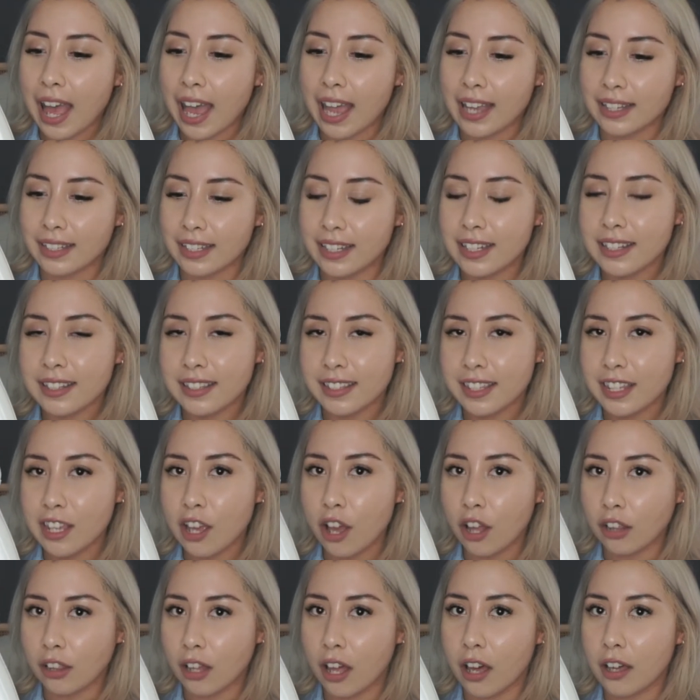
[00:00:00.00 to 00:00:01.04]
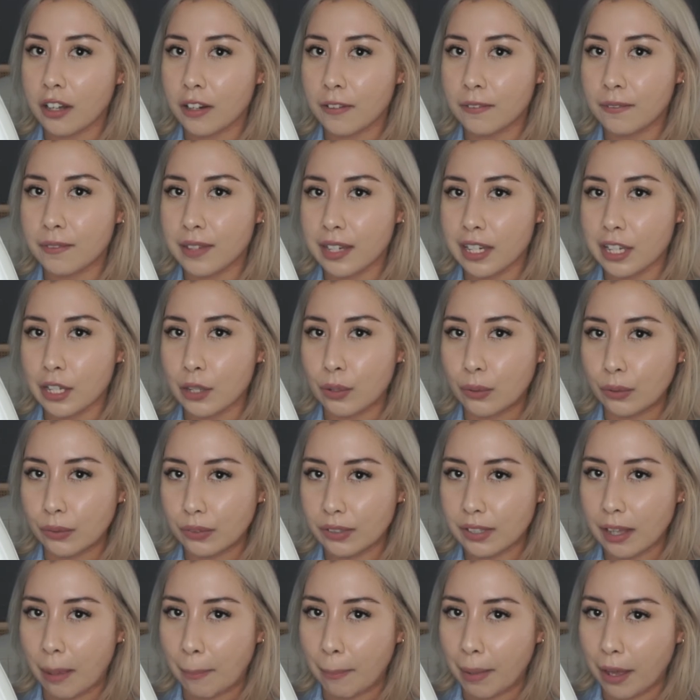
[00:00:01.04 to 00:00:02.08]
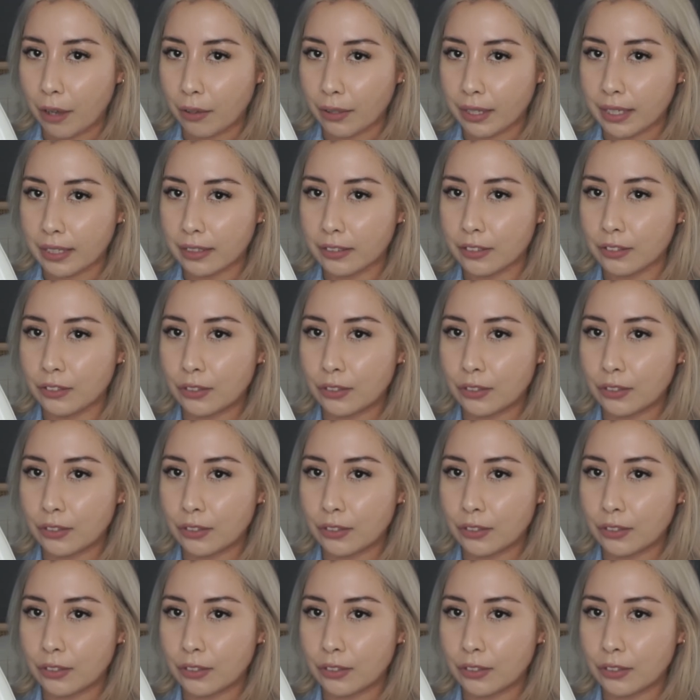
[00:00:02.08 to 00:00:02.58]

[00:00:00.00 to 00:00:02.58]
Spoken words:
I didn't see a lot of videos about it.